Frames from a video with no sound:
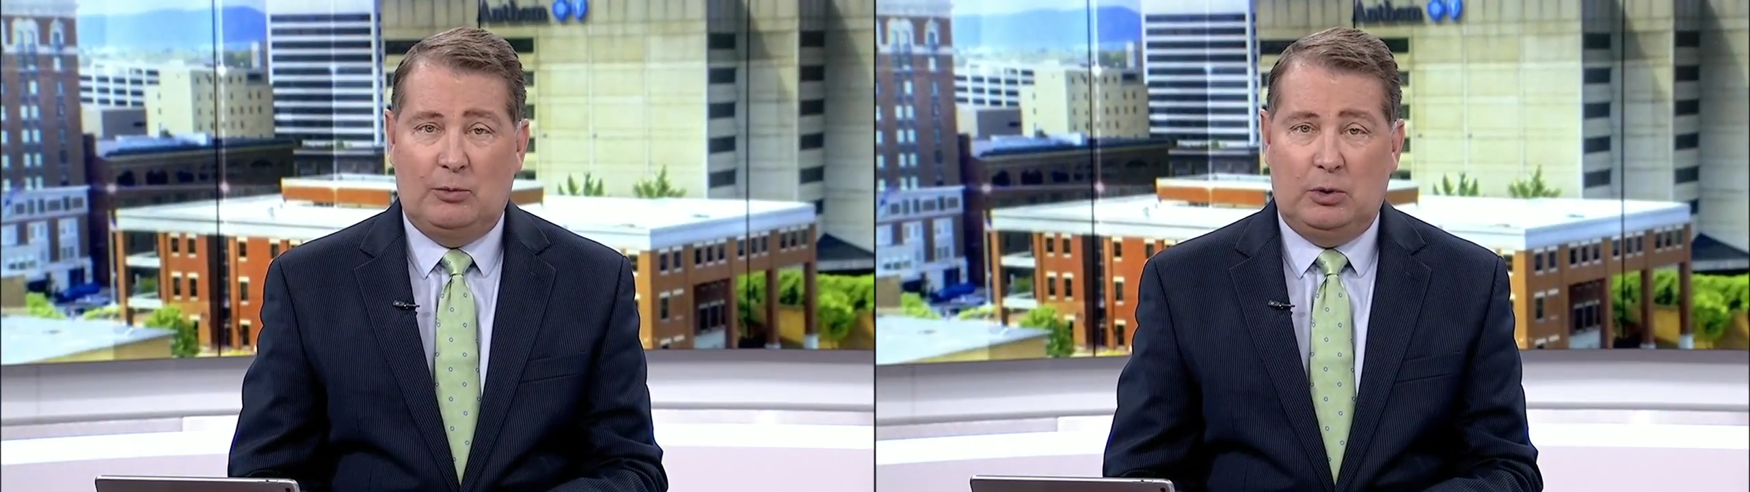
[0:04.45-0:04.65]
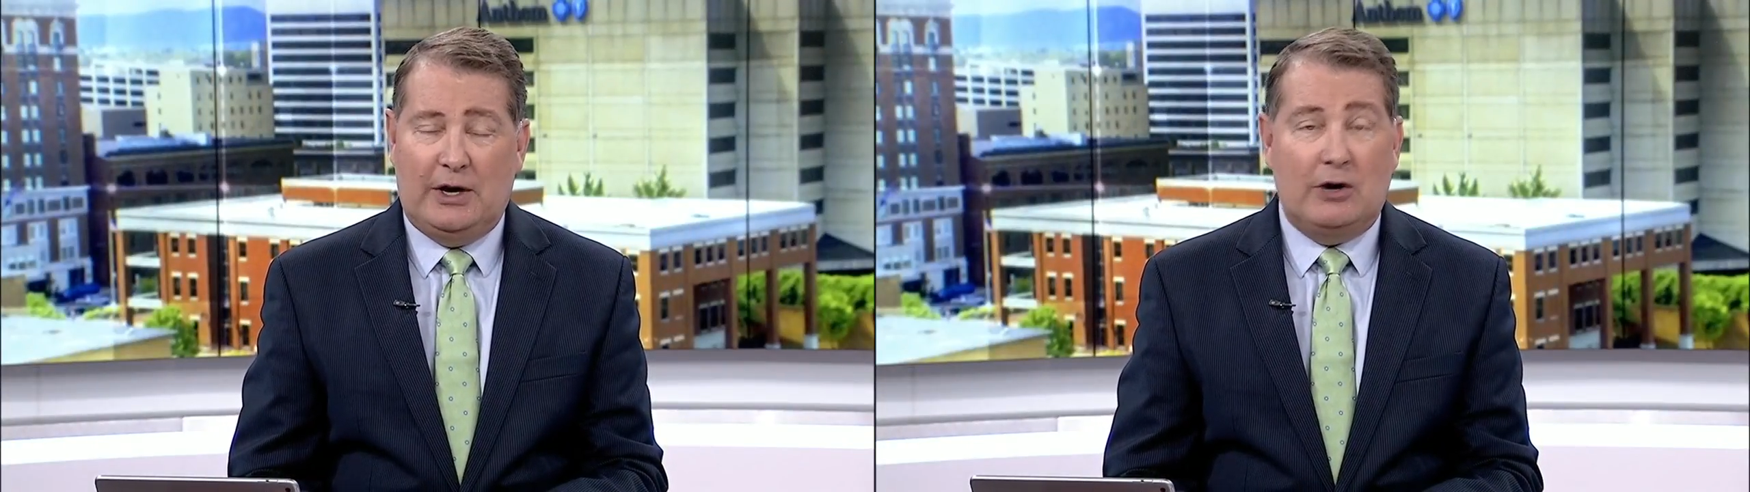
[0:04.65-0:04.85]

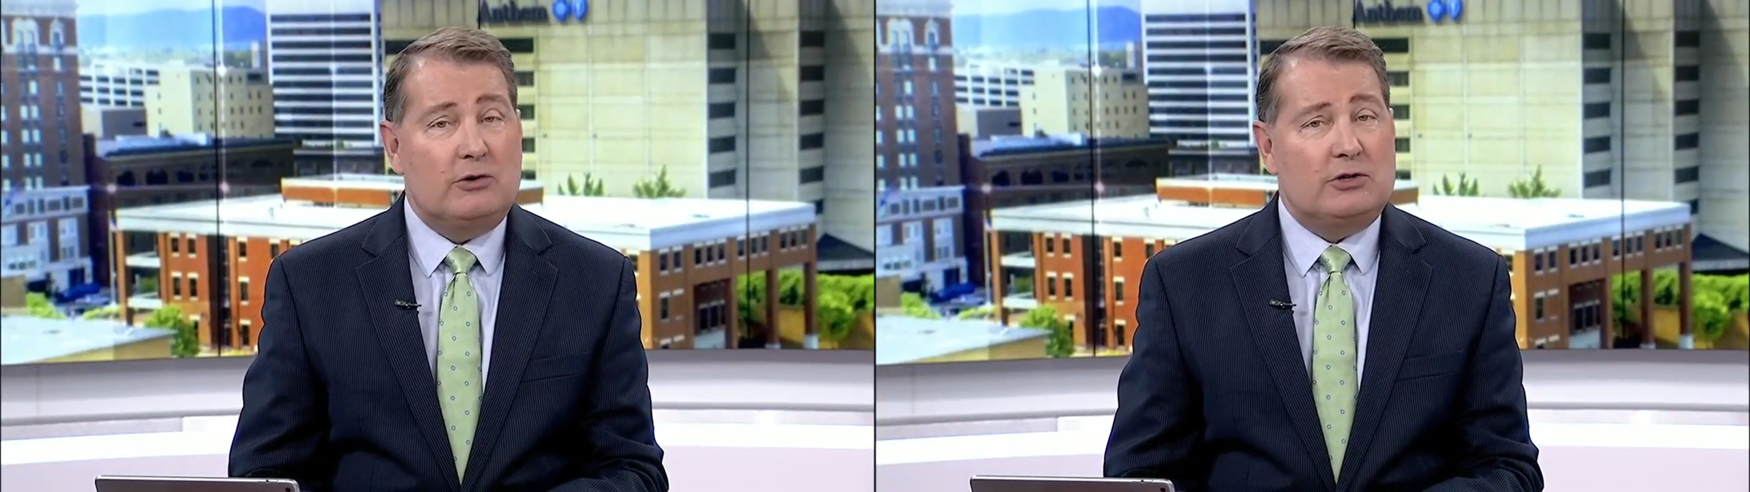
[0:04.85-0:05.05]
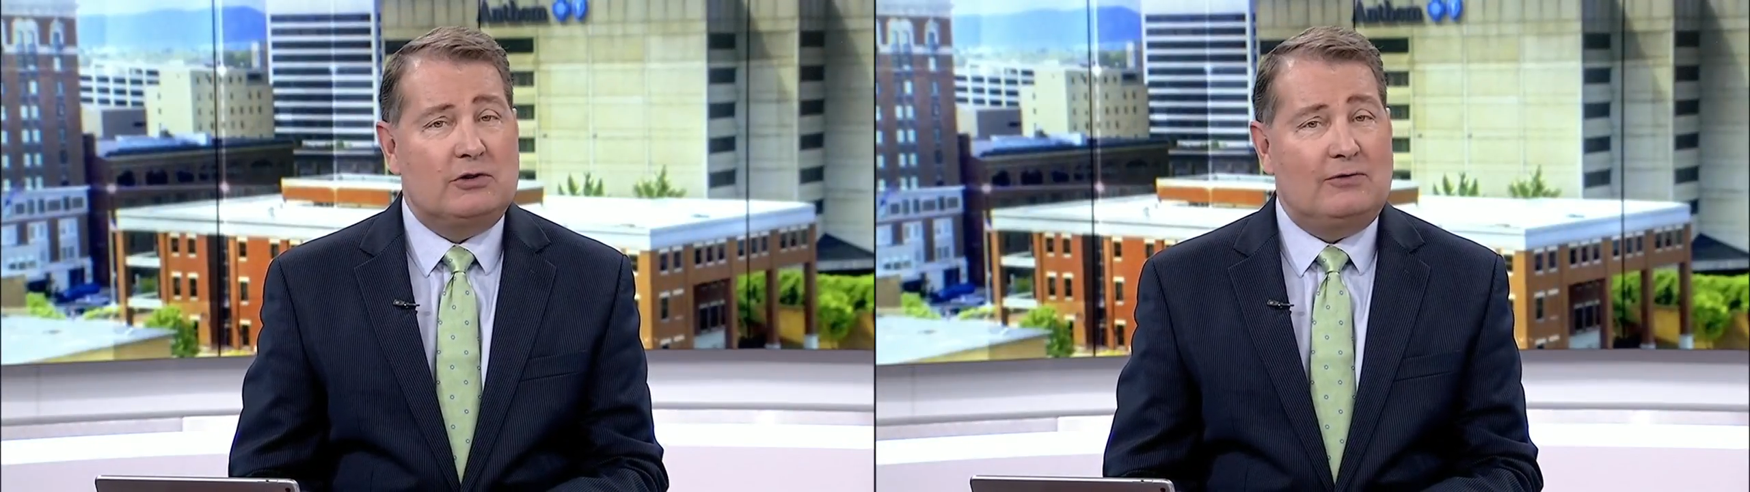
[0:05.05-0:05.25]
her
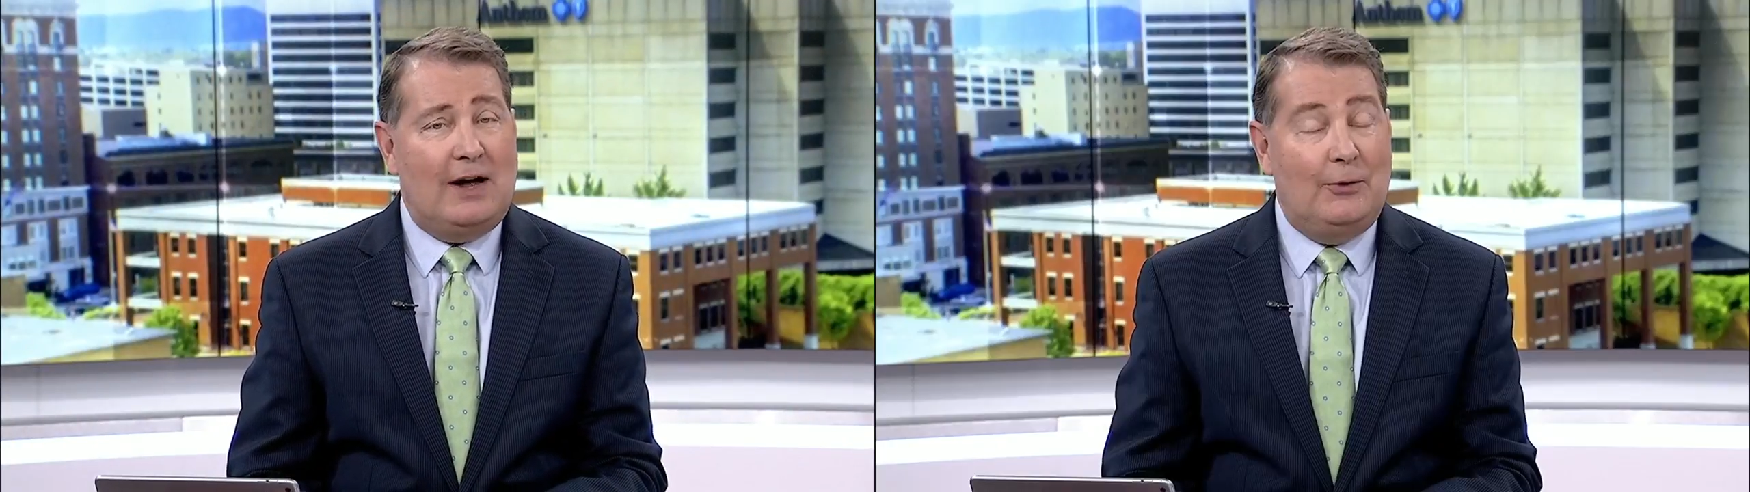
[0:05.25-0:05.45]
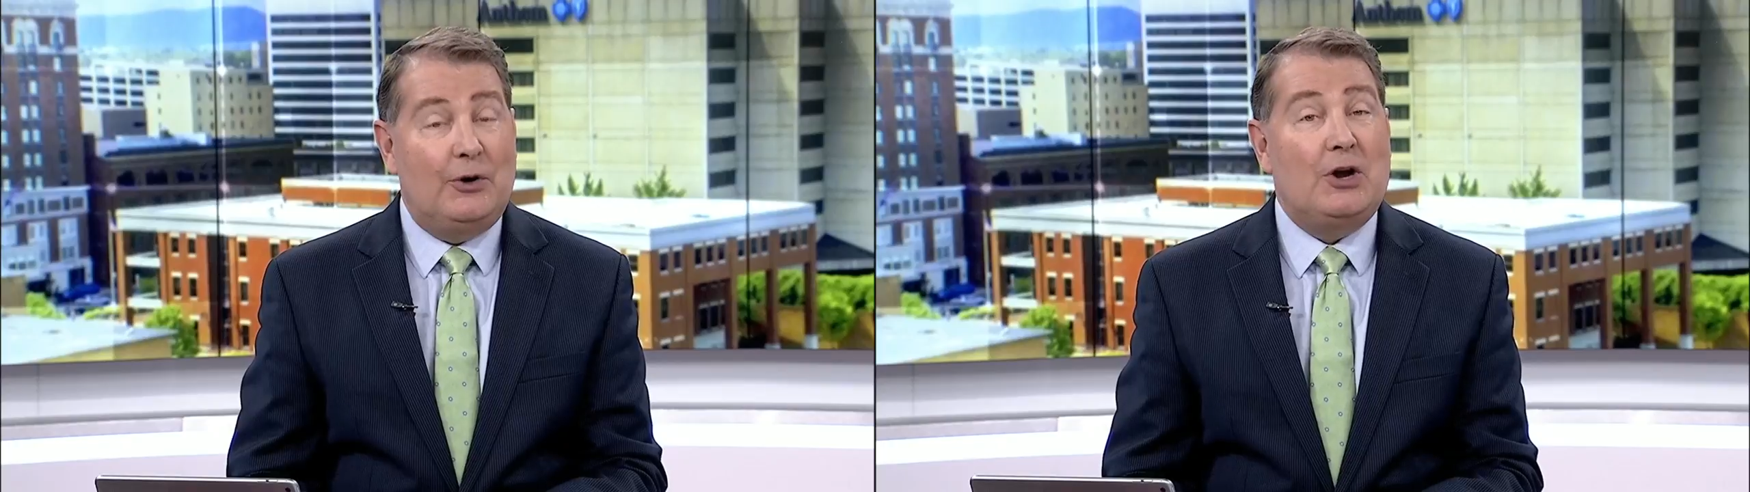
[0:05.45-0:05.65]
players is
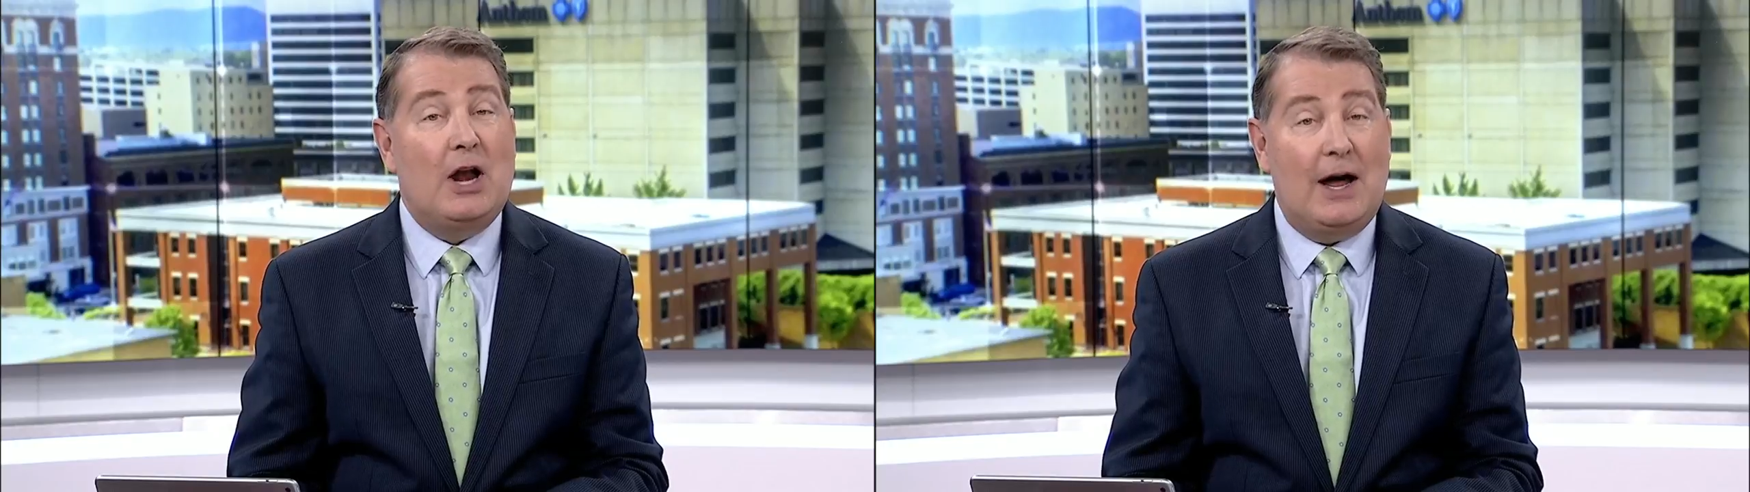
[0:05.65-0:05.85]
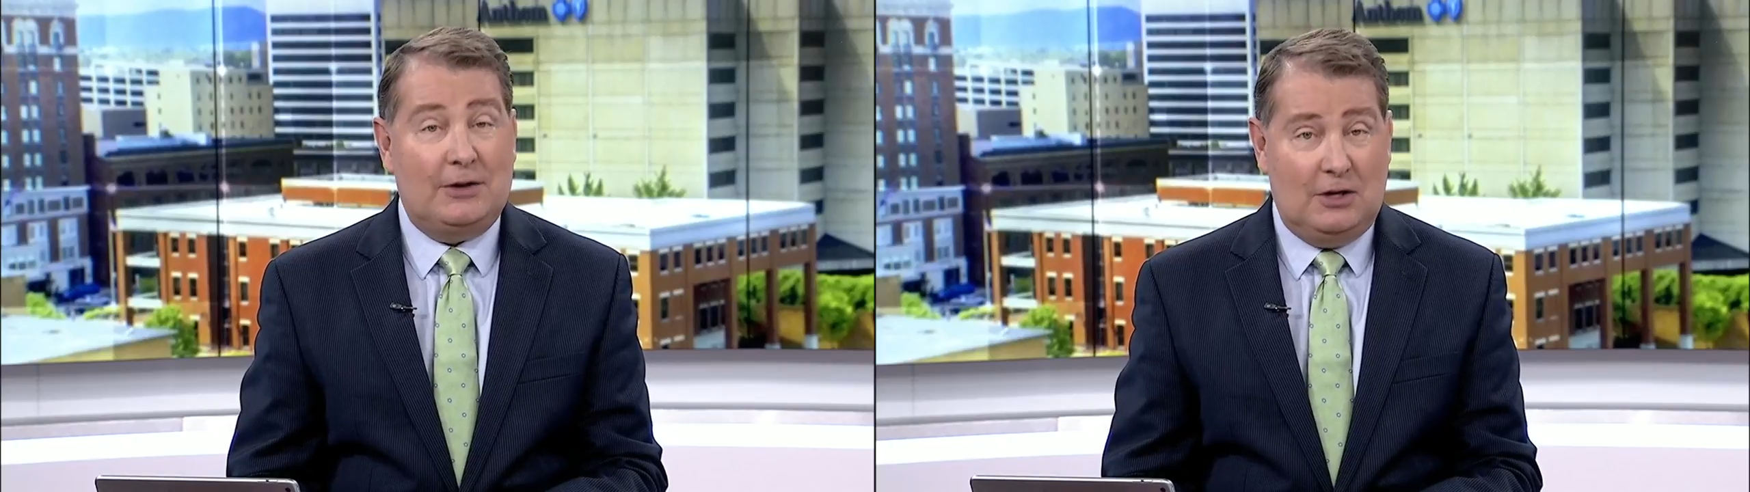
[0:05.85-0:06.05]
found
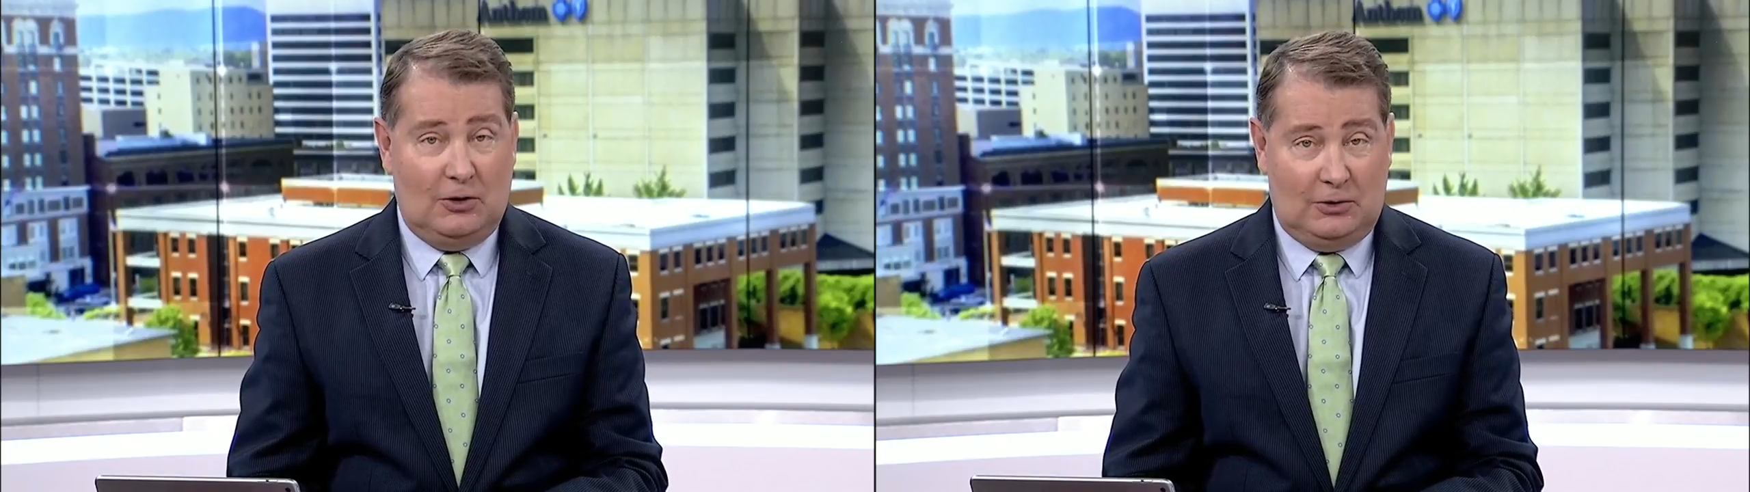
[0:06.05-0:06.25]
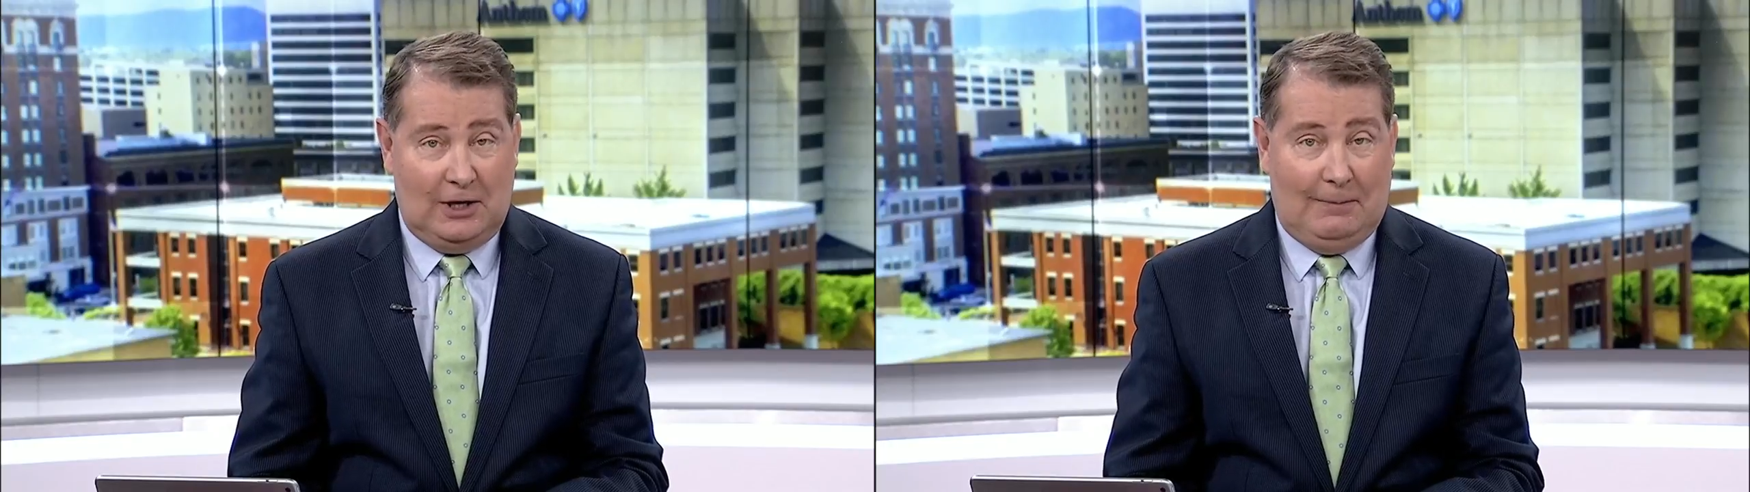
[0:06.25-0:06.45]
not
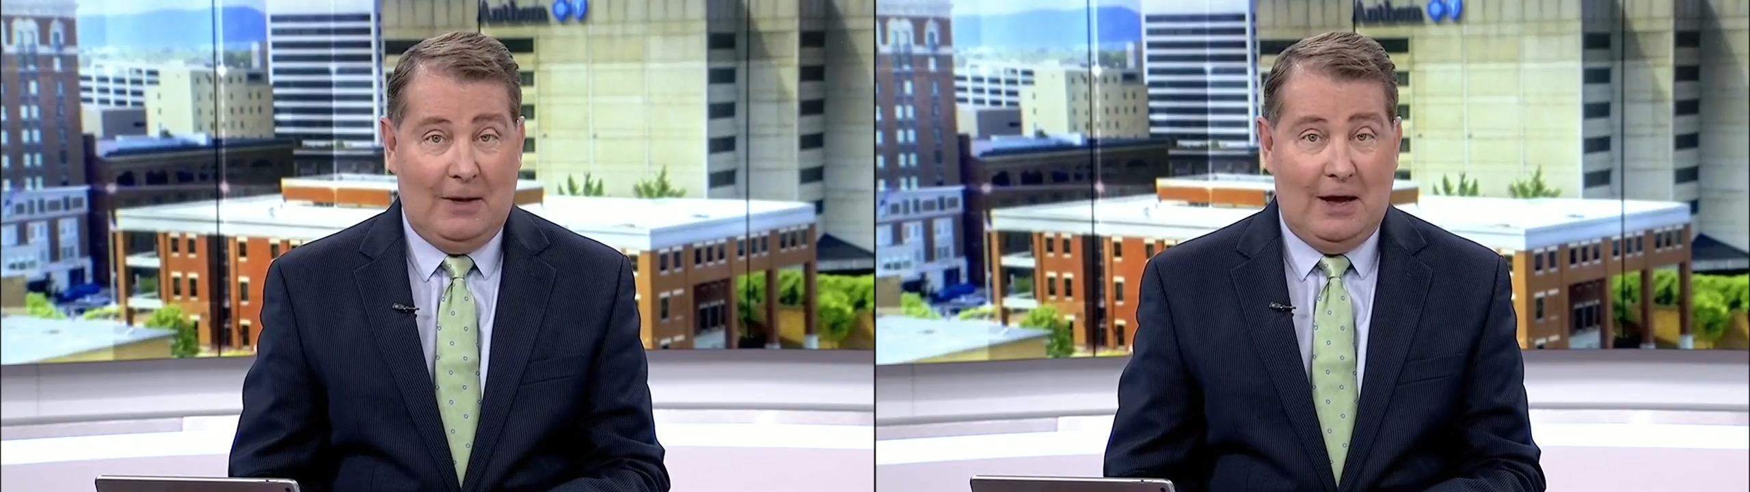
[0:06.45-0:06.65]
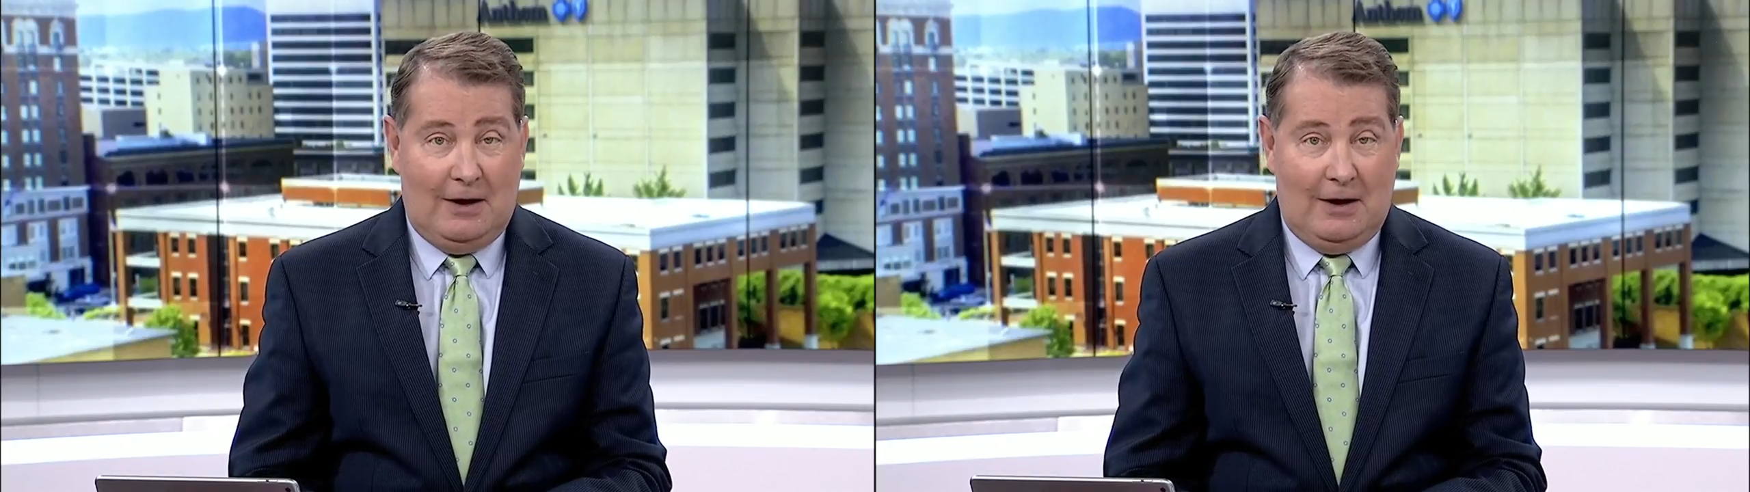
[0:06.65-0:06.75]
guilty.